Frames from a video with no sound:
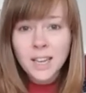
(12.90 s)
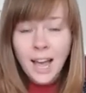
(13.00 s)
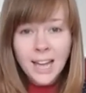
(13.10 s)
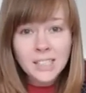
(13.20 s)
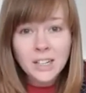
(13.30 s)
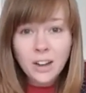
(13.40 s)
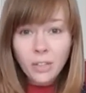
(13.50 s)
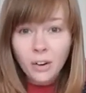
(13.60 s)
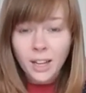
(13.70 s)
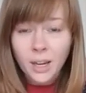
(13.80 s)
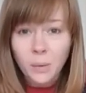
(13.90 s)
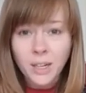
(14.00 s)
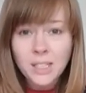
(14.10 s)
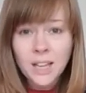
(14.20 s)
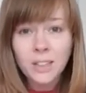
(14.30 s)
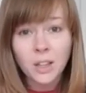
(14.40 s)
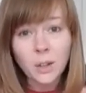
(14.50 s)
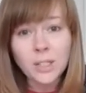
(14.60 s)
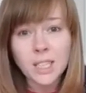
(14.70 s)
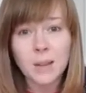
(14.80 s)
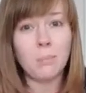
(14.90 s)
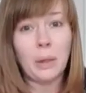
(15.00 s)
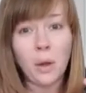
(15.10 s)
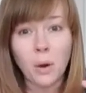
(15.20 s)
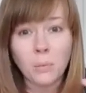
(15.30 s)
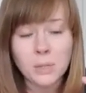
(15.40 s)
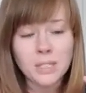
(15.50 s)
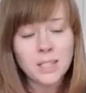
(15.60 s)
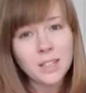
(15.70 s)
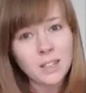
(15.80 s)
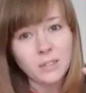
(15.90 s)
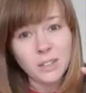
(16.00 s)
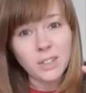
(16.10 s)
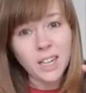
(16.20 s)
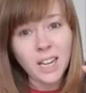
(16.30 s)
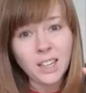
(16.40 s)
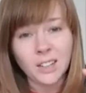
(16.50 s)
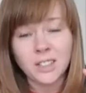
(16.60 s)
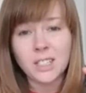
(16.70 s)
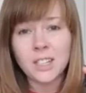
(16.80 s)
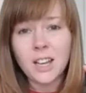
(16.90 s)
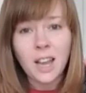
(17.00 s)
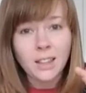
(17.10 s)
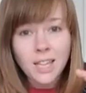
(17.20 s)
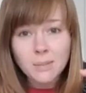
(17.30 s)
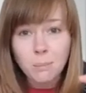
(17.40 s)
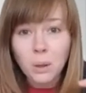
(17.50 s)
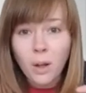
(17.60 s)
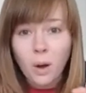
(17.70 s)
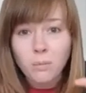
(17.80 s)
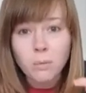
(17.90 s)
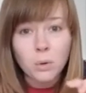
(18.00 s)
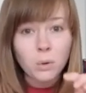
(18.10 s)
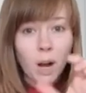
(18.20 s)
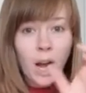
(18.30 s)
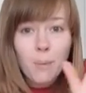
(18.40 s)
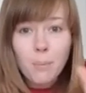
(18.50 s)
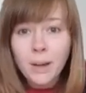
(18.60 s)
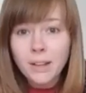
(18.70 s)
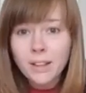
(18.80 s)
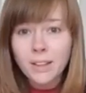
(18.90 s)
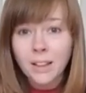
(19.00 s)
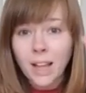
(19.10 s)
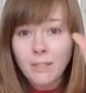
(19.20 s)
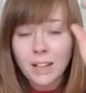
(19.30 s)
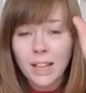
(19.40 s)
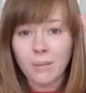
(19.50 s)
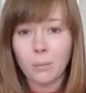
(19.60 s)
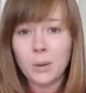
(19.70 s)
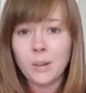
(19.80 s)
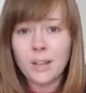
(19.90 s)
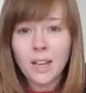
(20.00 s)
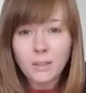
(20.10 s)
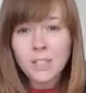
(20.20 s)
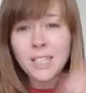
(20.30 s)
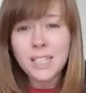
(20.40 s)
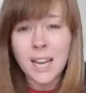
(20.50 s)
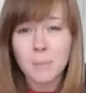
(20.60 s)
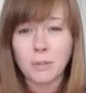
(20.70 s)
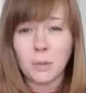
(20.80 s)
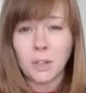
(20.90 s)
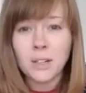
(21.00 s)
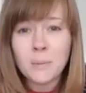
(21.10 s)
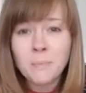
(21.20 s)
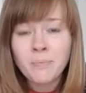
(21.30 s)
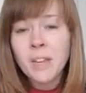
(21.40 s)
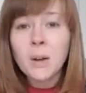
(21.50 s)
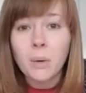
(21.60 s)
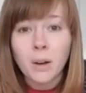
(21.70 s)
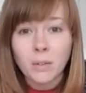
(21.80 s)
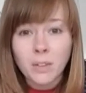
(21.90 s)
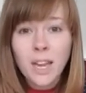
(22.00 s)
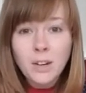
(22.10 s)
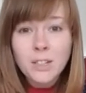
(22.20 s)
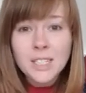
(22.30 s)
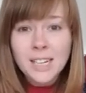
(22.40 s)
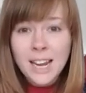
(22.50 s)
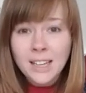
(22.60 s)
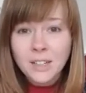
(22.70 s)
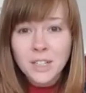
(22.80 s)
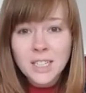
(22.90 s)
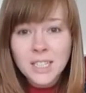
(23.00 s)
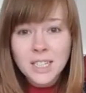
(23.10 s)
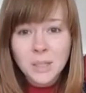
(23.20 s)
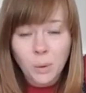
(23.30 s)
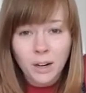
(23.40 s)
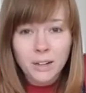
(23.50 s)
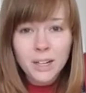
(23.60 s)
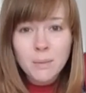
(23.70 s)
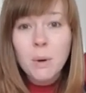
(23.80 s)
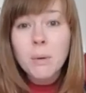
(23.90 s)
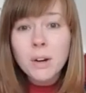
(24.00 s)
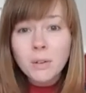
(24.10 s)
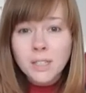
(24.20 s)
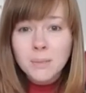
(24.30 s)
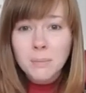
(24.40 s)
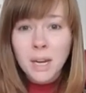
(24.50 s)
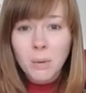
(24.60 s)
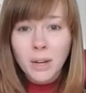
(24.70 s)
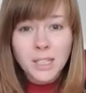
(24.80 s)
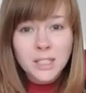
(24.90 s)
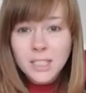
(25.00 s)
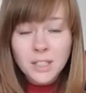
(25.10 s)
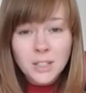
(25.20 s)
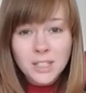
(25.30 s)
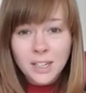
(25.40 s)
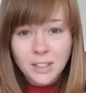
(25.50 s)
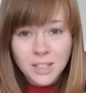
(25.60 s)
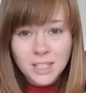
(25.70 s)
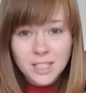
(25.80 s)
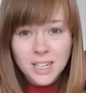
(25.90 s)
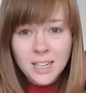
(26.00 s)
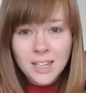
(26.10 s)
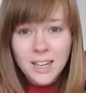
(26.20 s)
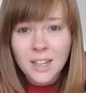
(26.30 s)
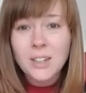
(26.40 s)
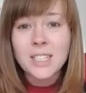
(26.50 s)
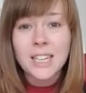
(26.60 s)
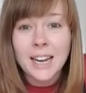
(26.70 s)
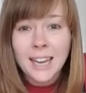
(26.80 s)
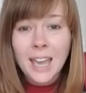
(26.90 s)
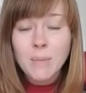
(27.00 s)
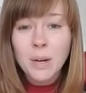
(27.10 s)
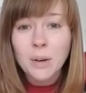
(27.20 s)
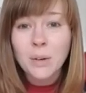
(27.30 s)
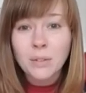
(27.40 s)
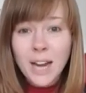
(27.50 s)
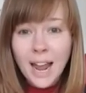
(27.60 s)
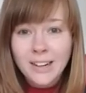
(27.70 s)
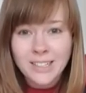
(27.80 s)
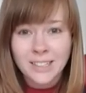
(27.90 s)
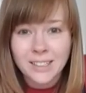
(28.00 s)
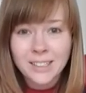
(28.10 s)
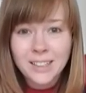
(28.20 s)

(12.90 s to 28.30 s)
and another liquid that looks like blobs of different colours, and these blobs will go up the lava lamp. Have you seen that before? Well, it uses electricity to work, but we're going to make one that doesn't use electricity. It uses a chemical reaction.